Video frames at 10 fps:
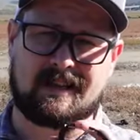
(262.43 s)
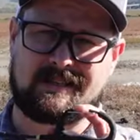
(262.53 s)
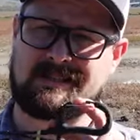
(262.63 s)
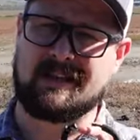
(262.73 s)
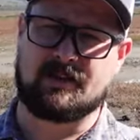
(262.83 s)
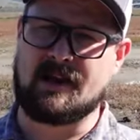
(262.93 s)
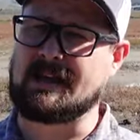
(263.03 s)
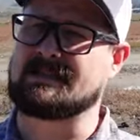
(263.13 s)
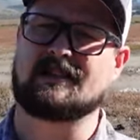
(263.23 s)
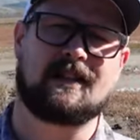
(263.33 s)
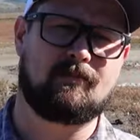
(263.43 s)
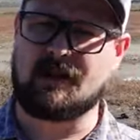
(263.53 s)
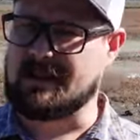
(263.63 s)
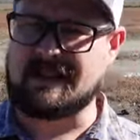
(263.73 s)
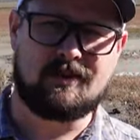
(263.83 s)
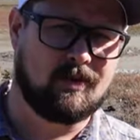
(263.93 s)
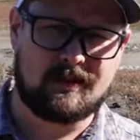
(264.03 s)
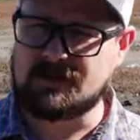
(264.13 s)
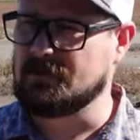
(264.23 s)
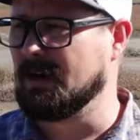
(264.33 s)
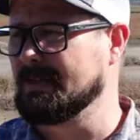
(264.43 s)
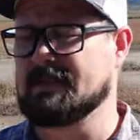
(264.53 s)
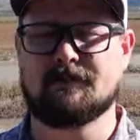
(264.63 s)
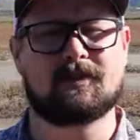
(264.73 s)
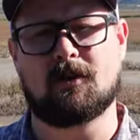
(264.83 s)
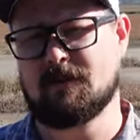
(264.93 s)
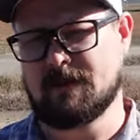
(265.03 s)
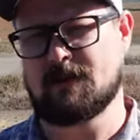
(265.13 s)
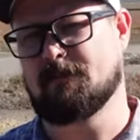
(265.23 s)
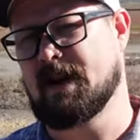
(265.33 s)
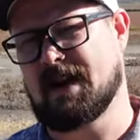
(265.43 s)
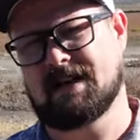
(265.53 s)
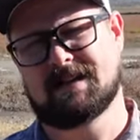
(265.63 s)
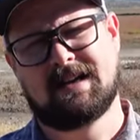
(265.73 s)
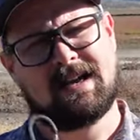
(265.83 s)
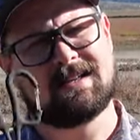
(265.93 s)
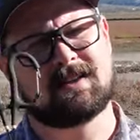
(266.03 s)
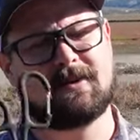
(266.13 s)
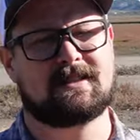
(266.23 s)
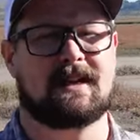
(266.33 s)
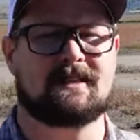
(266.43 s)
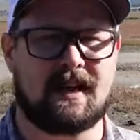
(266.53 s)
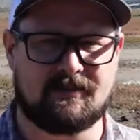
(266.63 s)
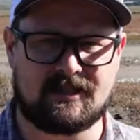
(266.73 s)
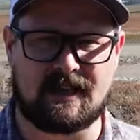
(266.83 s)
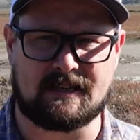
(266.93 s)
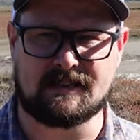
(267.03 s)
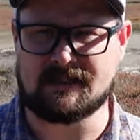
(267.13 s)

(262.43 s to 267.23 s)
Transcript: Like I said, they're nice to clip on anywhere that you want them. Throw them in your pack. It's always nice to have a second